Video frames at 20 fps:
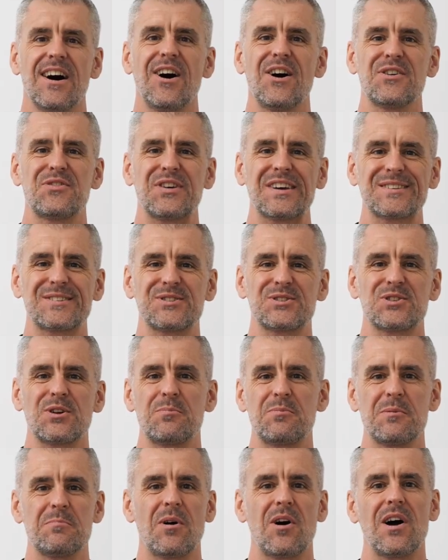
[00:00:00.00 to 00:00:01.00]
Hi, thanks for
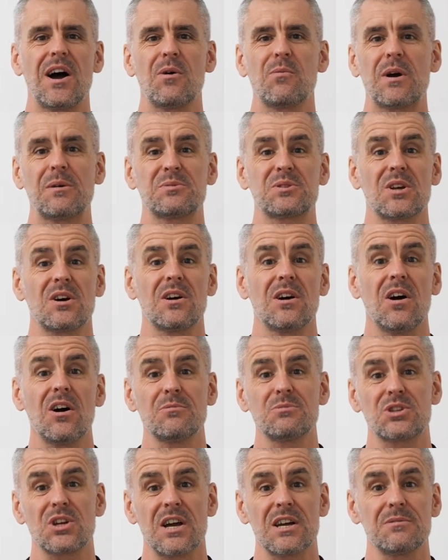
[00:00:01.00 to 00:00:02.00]
stopping by our website.
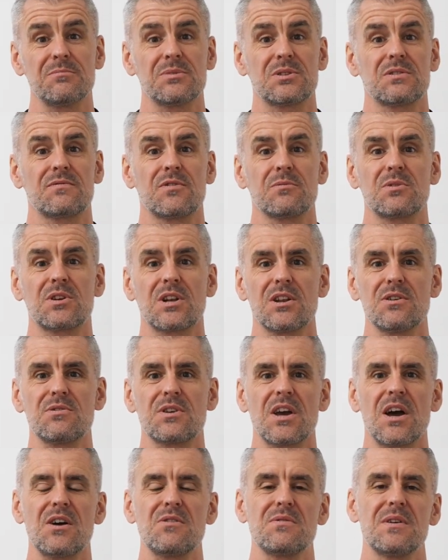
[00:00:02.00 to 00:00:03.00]
I'm James from
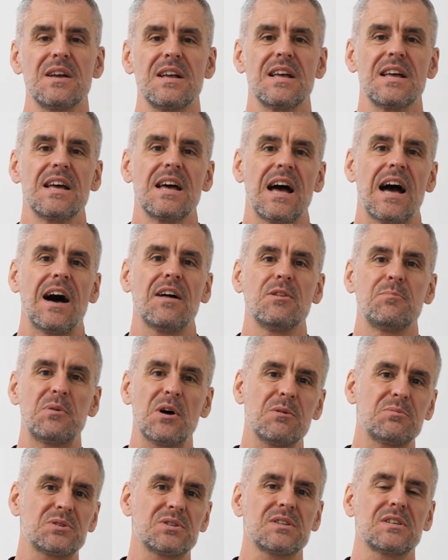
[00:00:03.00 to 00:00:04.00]
ClueGo, and the
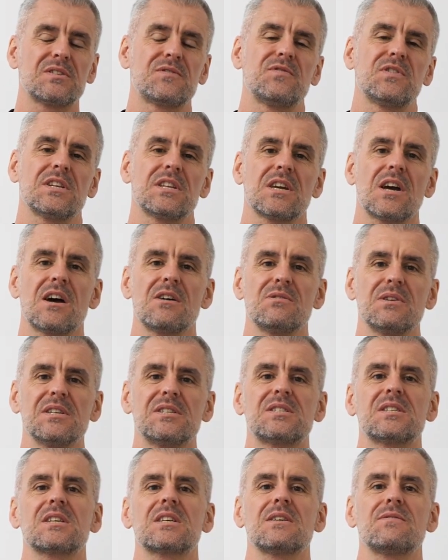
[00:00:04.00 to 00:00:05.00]
purpose of this video
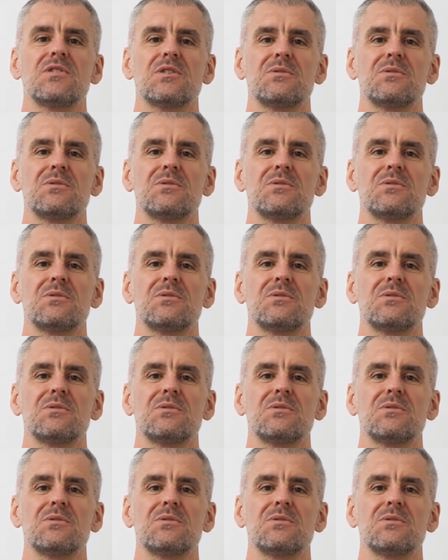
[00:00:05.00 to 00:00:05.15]
is to give